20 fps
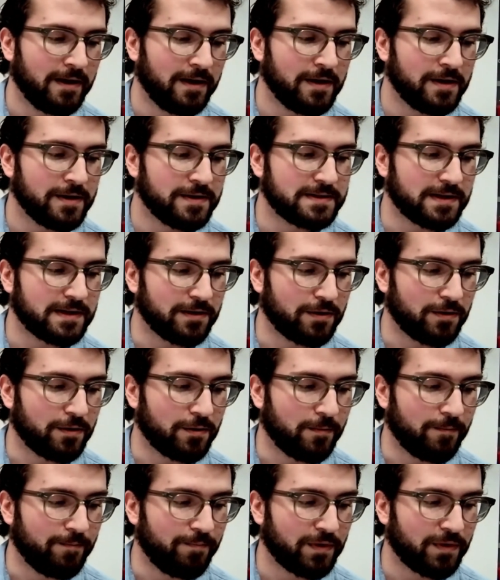
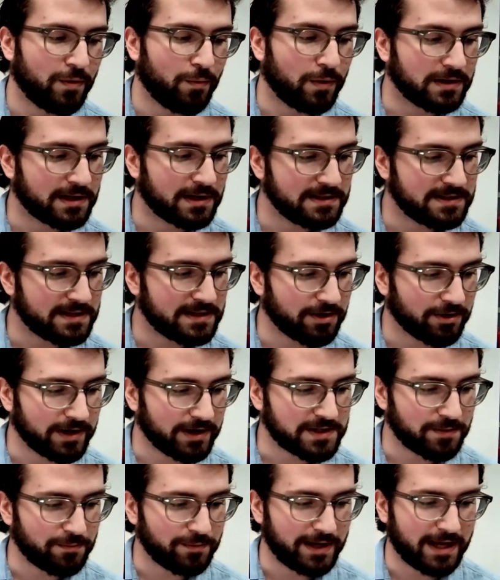So one
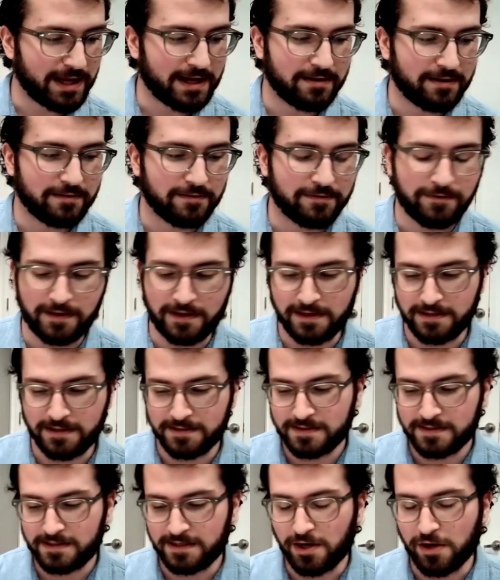consideration we have
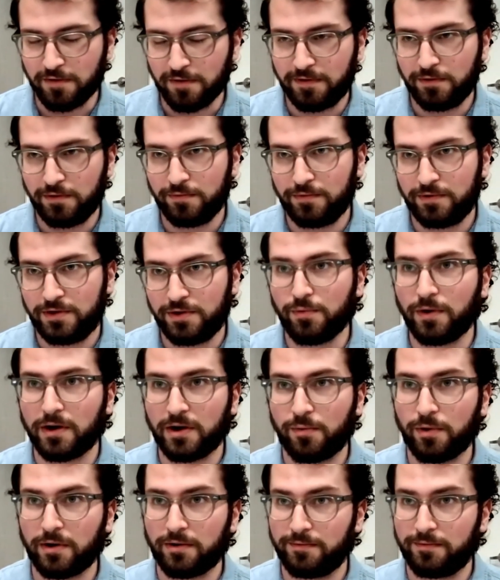is, if you do want to
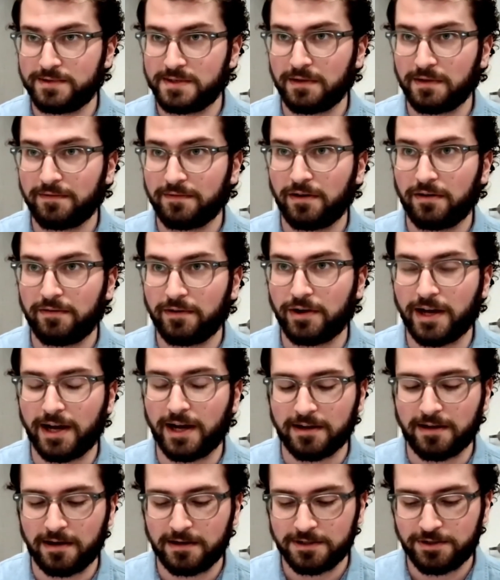work with something very, very high
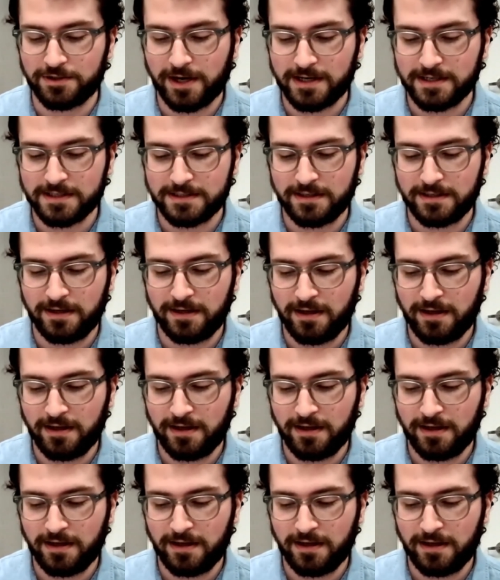contrast,